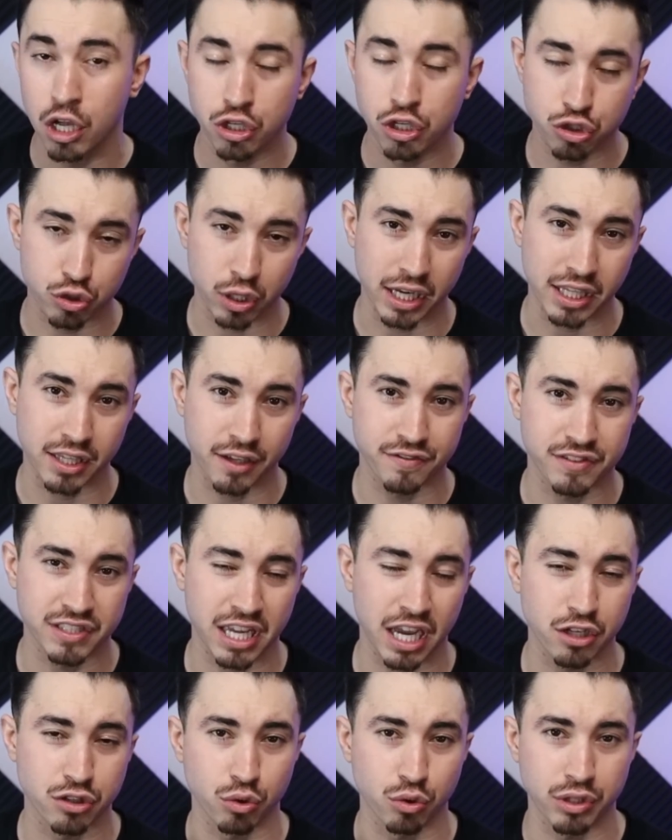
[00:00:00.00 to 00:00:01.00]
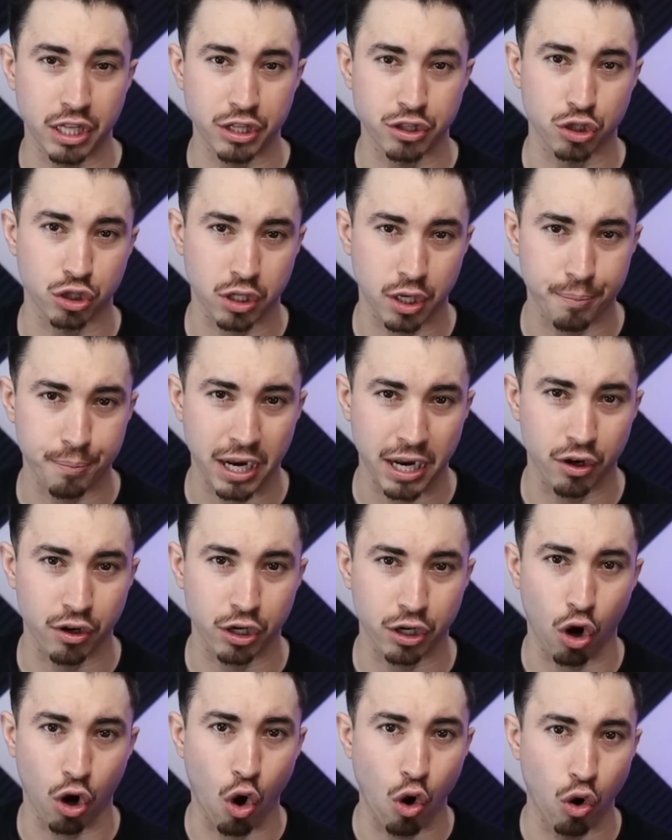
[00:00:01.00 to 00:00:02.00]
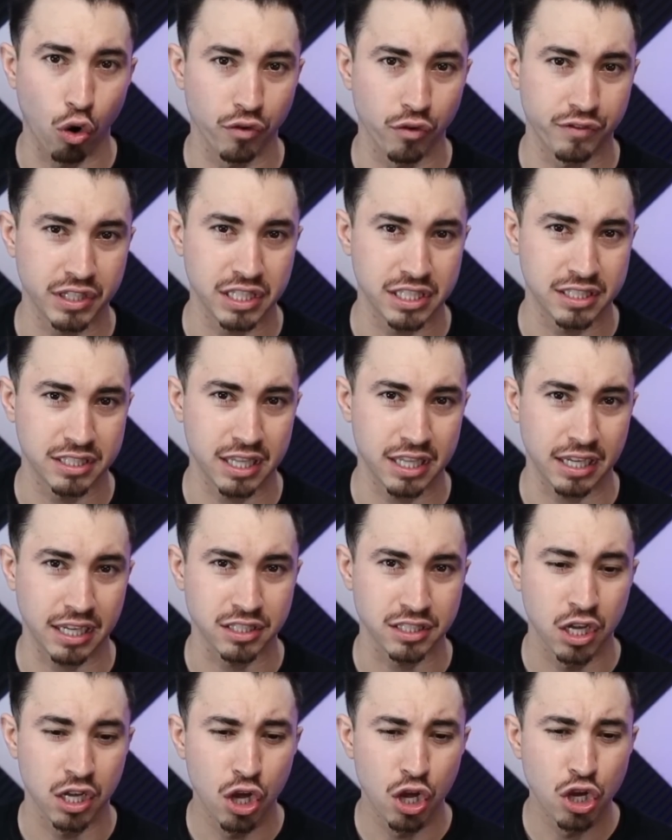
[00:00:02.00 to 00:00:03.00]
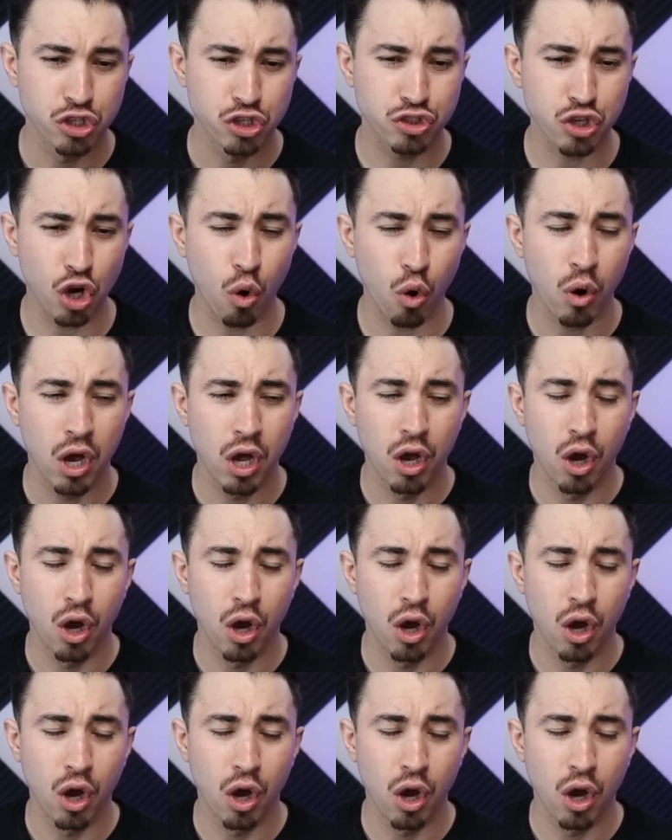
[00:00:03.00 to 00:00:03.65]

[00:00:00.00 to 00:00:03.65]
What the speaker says: strength of schedule that they're comparing all of these things. So